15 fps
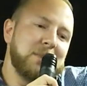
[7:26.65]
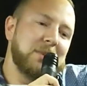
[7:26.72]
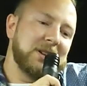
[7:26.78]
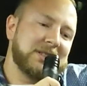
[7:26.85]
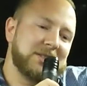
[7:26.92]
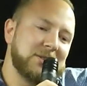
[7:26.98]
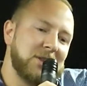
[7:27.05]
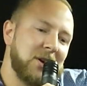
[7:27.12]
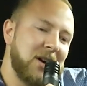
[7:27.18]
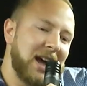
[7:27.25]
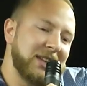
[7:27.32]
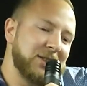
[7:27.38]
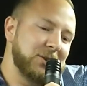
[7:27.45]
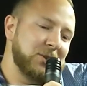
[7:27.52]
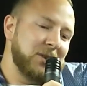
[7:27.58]
But
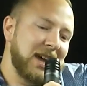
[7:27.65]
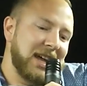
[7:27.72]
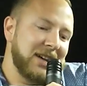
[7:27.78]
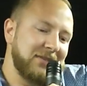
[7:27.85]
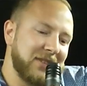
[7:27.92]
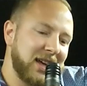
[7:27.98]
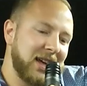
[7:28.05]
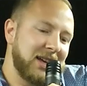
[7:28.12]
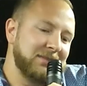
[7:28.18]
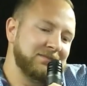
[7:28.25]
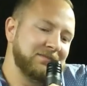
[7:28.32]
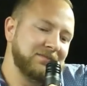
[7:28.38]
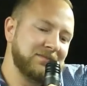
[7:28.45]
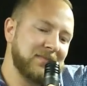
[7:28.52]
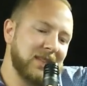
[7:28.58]
I do
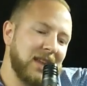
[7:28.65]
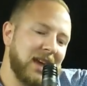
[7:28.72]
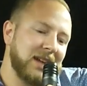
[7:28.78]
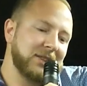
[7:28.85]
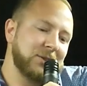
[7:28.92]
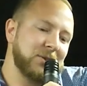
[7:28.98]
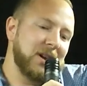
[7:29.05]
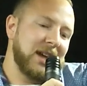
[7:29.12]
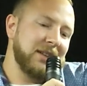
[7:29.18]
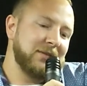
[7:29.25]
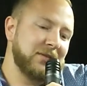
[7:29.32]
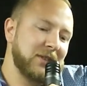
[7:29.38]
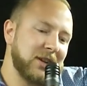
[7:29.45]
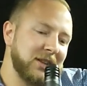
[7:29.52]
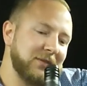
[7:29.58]

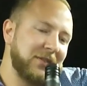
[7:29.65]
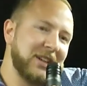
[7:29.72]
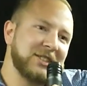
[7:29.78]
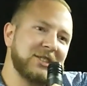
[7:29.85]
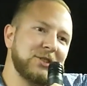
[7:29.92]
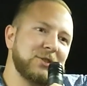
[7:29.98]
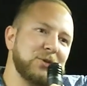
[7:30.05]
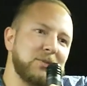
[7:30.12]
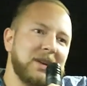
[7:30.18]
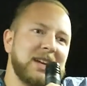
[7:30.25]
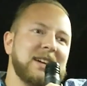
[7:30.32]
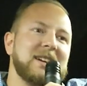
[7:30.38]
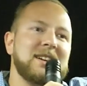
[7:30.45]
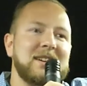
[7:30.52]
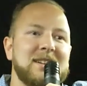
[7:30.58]
have confession to
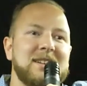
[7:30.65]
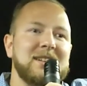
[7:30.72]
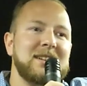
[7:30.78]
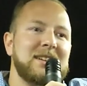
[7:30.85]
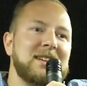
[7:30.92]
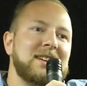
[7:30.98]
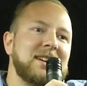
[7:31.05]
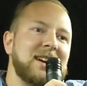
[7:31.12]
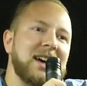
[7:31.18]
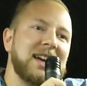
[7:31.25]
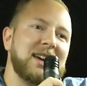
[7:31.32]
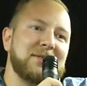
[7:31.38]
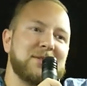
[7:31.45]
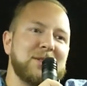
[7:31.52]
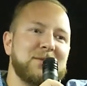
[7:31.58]
make.
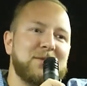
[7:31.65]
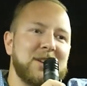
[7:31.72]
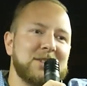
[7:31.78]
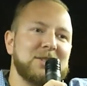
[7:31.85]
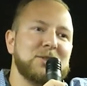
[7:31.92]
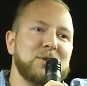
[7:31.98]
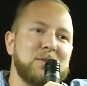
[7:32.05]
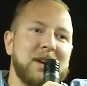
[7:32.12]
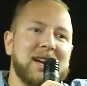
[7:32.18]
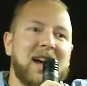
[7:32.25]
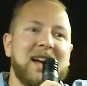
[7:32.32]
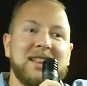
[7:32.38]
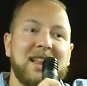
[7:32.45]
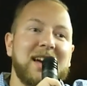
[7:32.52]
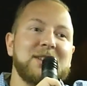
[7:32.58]
I have confession to
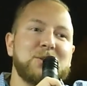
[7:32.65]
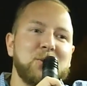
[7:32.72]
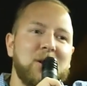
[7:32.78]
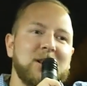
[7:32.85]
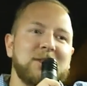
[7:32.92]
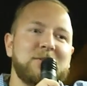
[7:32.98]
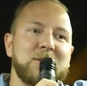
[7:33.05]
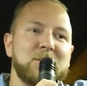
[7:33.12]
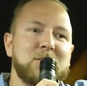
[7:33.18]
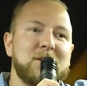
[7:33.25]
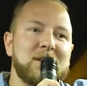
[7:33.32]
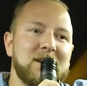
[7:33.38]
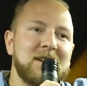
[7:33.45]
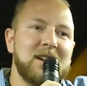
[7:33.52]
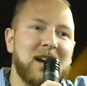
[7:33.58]
make. I lied to all of
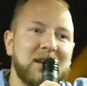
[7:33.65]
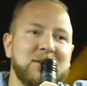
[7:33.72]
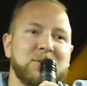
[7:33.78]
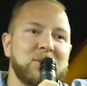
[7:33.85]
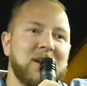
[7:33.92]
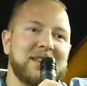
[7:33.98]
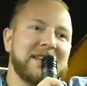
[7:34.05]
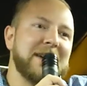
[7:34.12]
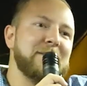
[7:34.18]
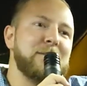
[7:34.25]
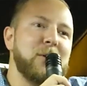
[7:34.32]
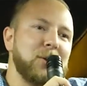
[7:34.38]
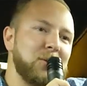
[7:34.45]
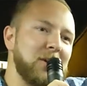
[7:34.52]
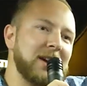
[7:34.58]
you. I do not
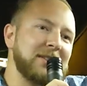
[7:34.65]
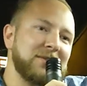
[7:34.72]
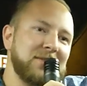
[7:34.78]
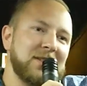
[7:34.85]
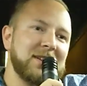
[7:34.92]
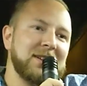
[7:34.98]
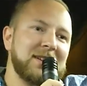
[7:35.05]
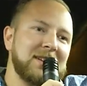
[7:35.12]
have 4 wife.